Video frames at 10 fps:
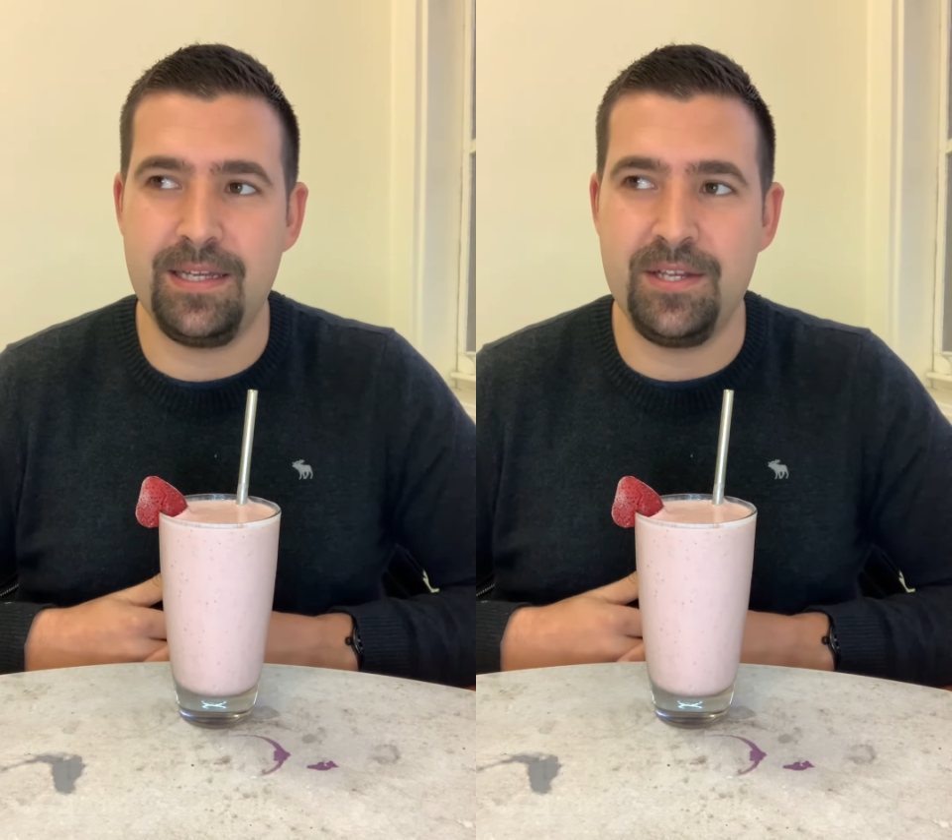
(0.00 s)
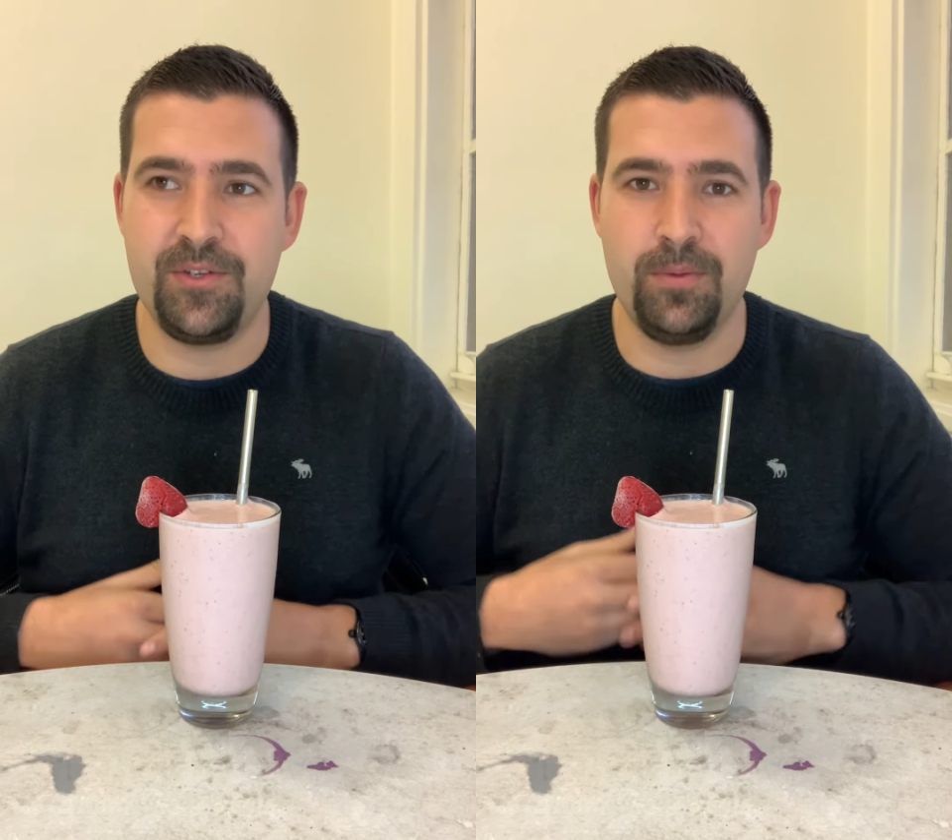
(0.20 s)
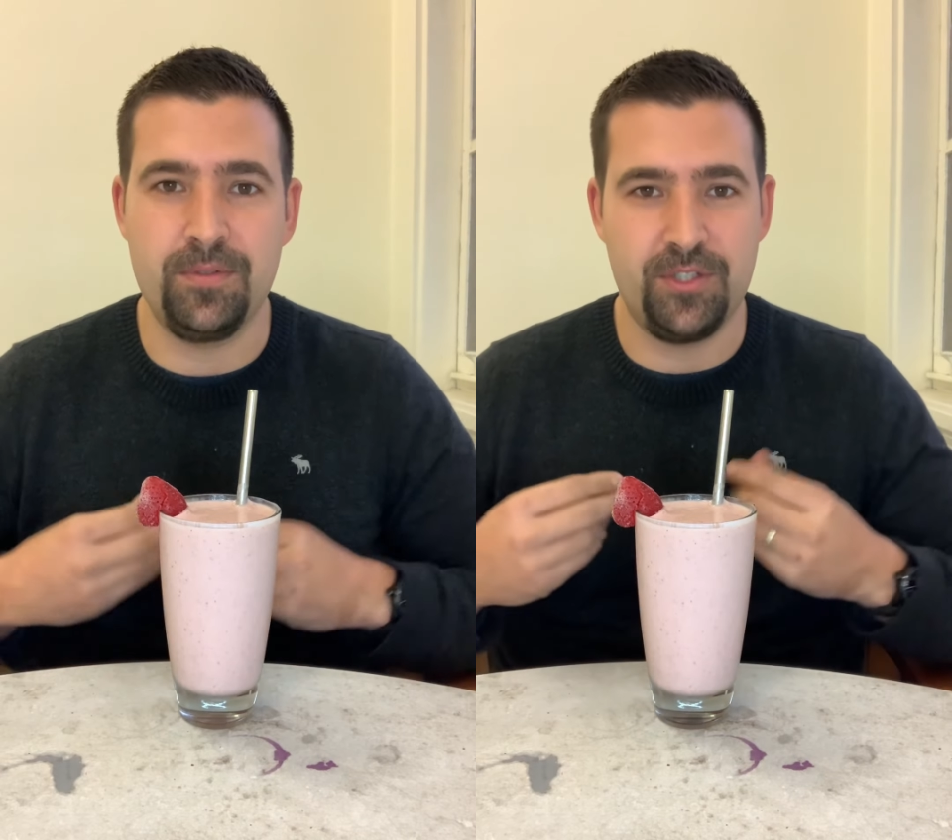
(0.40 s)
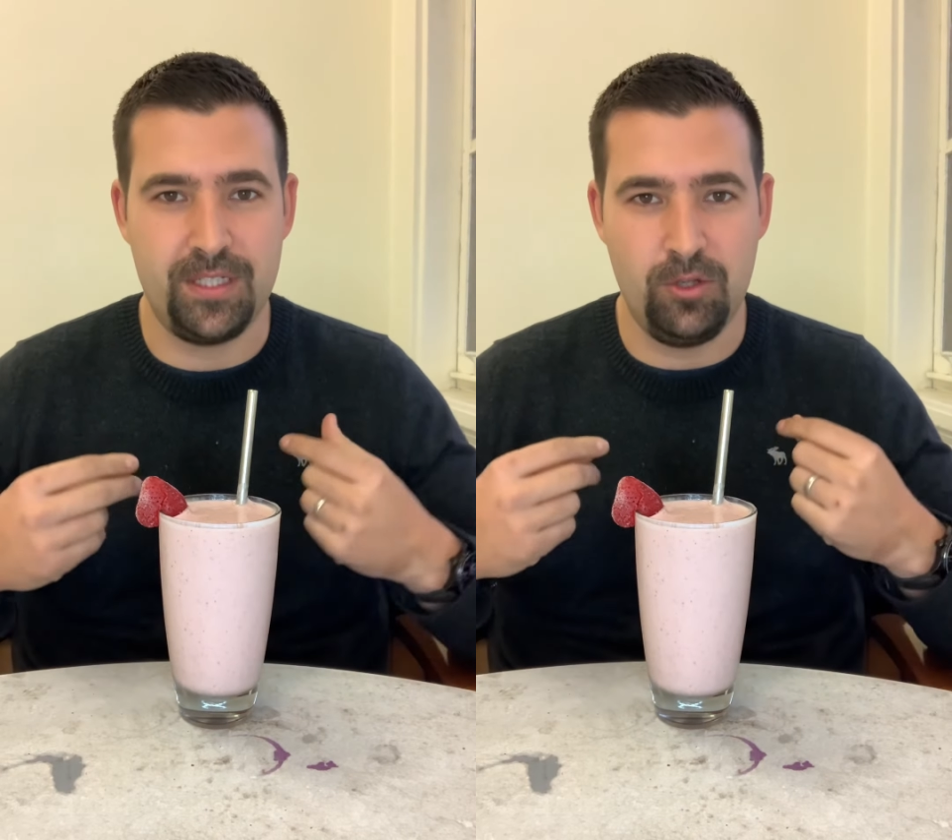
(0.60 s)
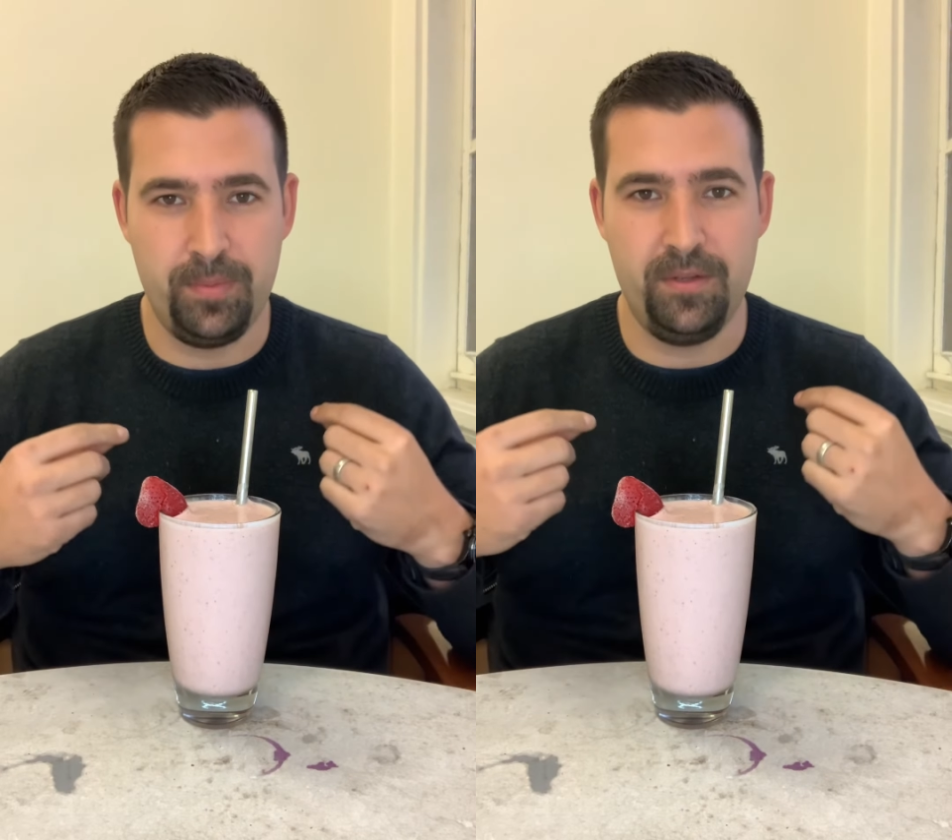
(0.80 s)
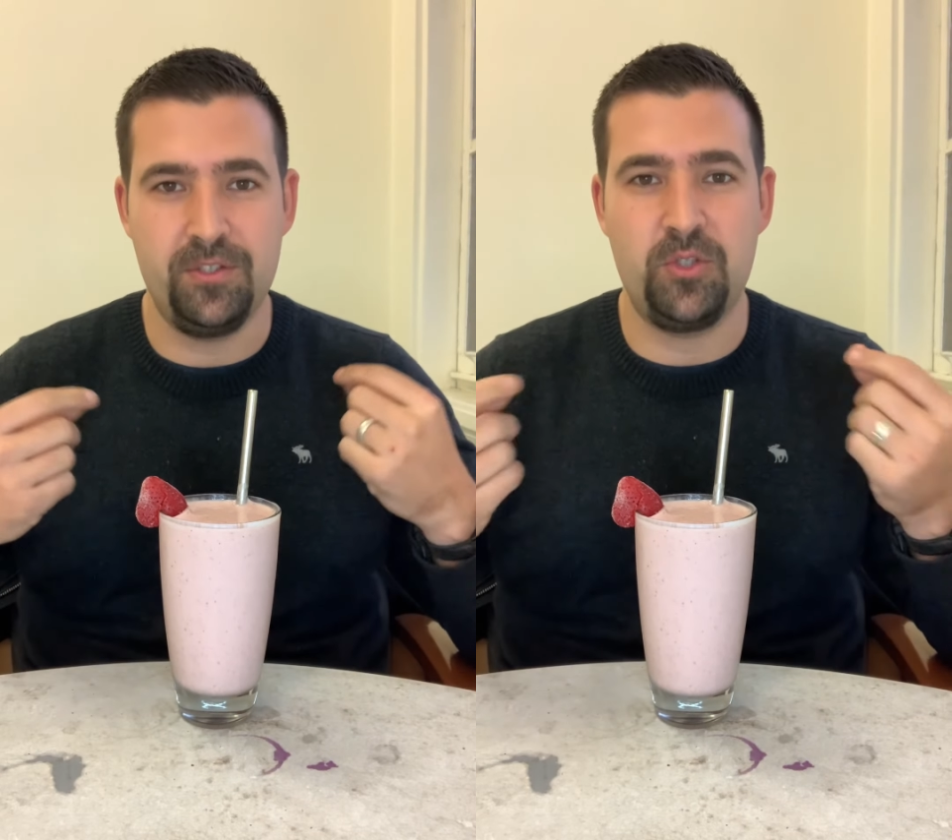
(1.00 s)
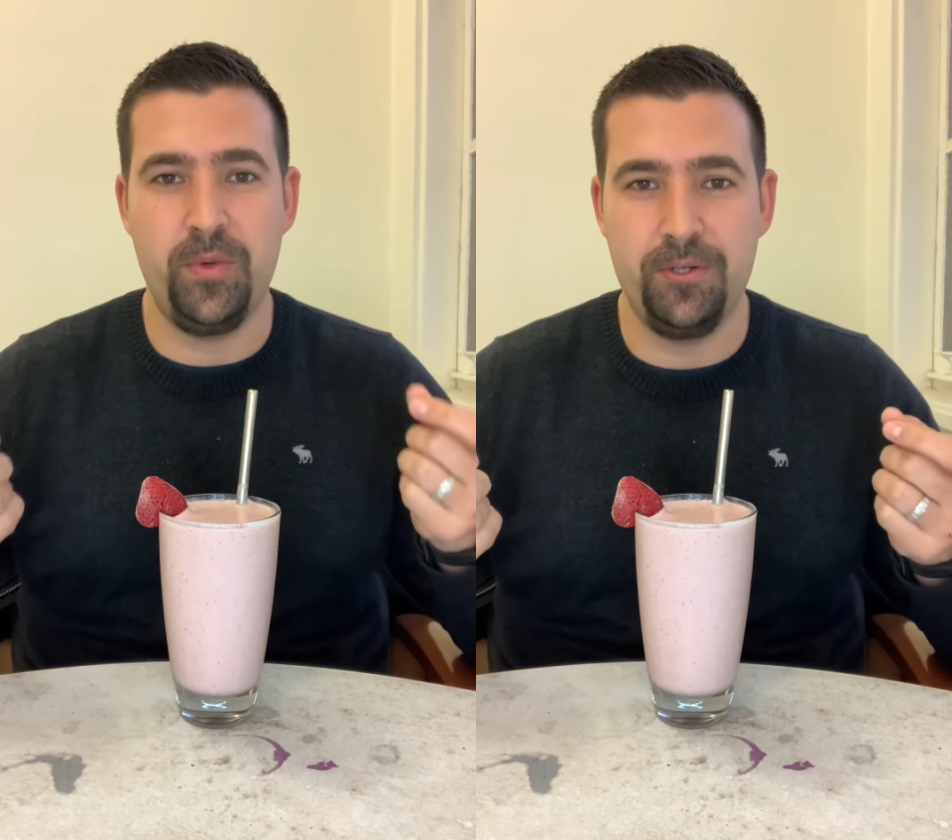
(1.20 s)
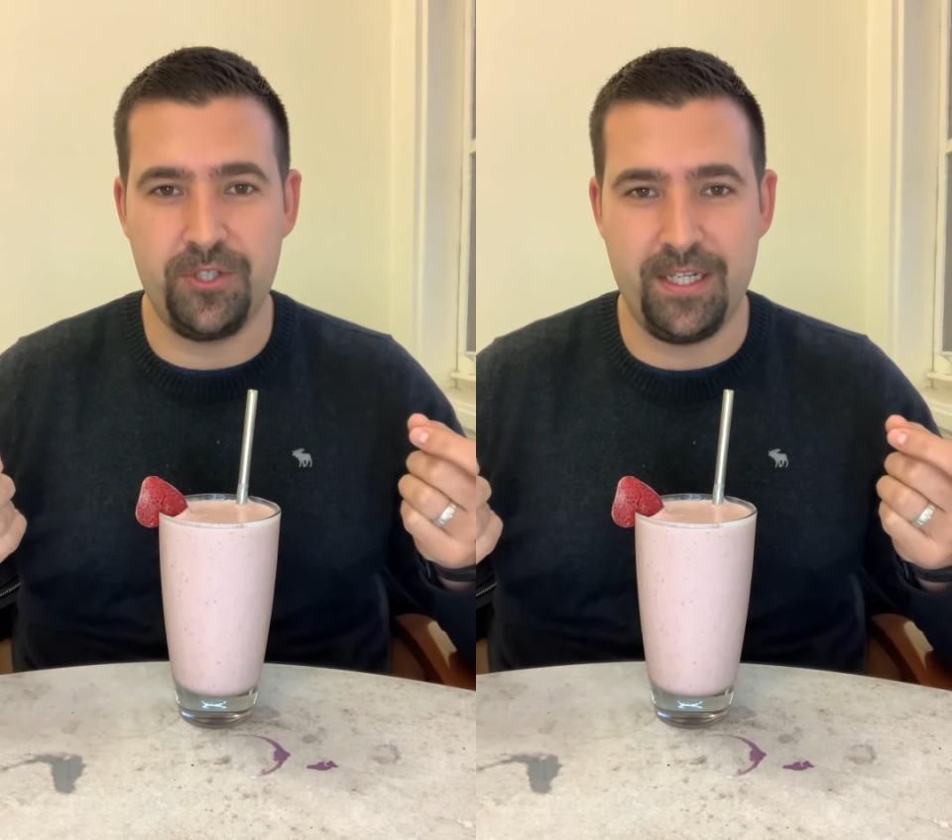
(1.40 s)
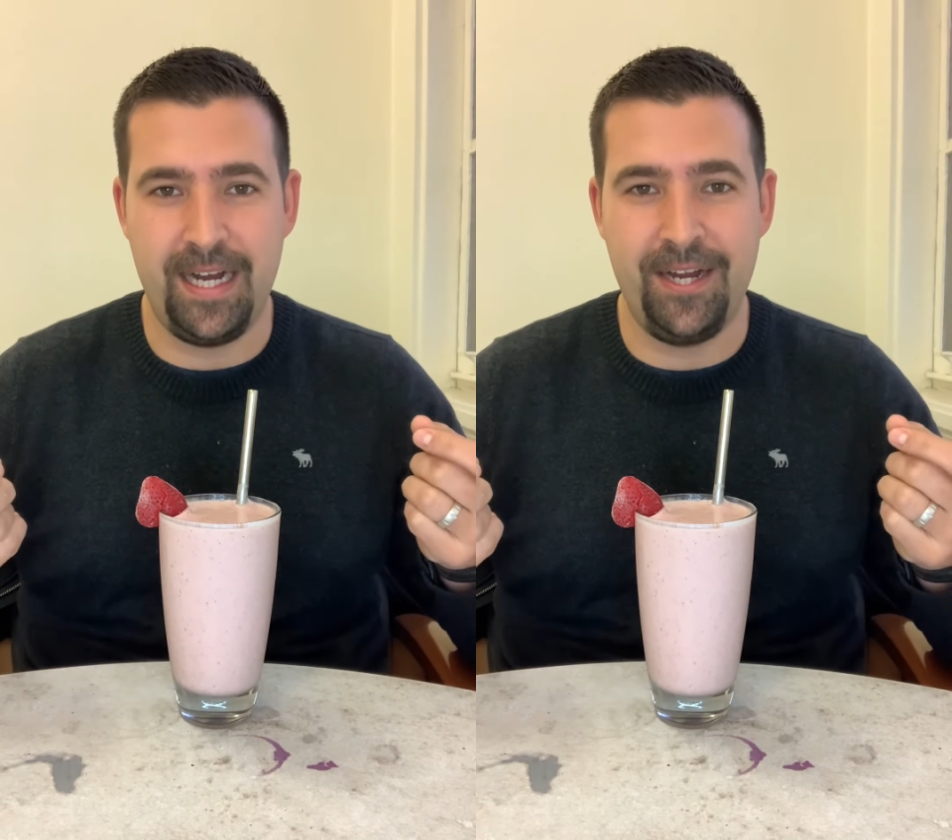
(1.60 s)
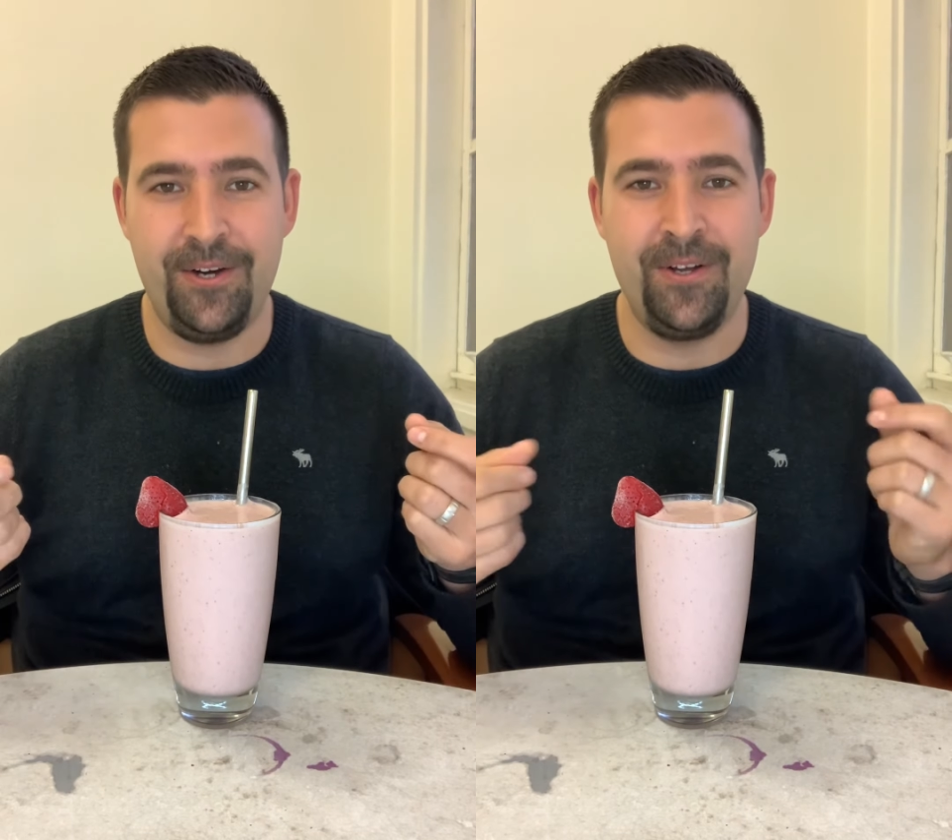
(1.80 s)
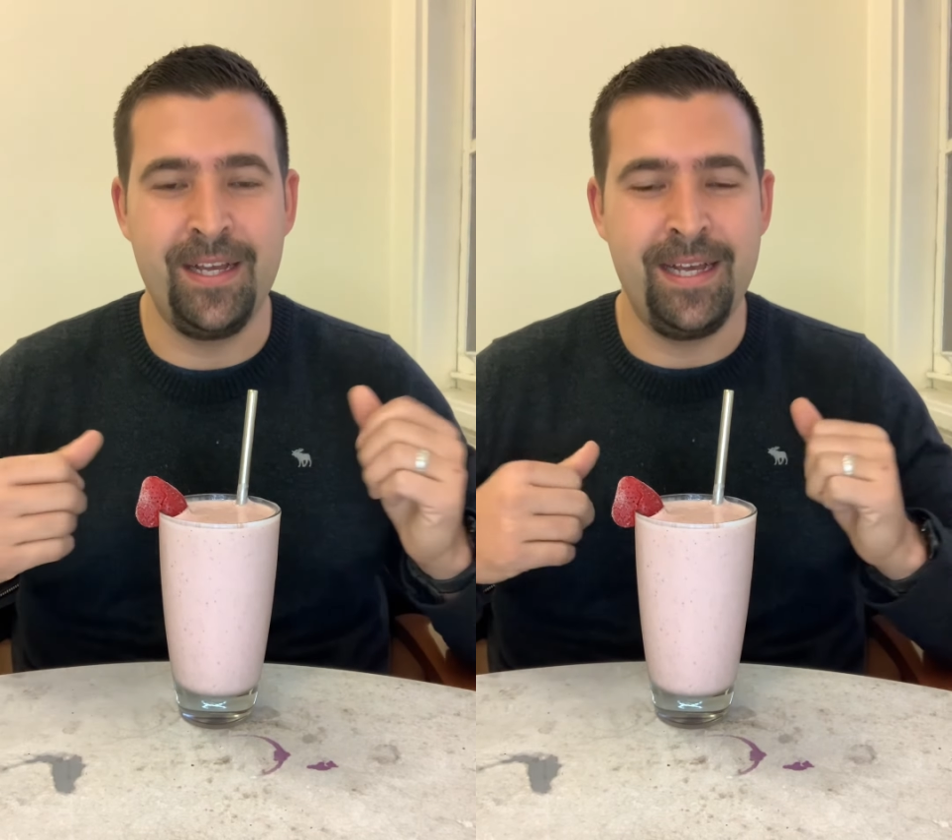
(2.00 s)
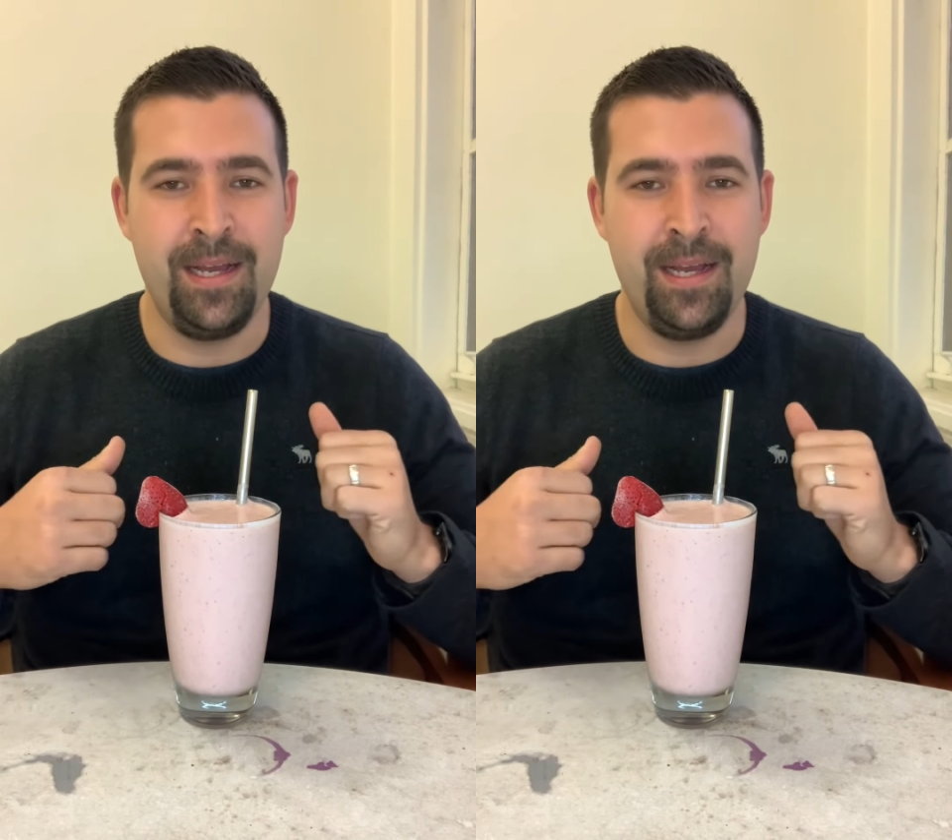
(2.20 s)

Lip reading: in terms of just a little bit of the sweeter style,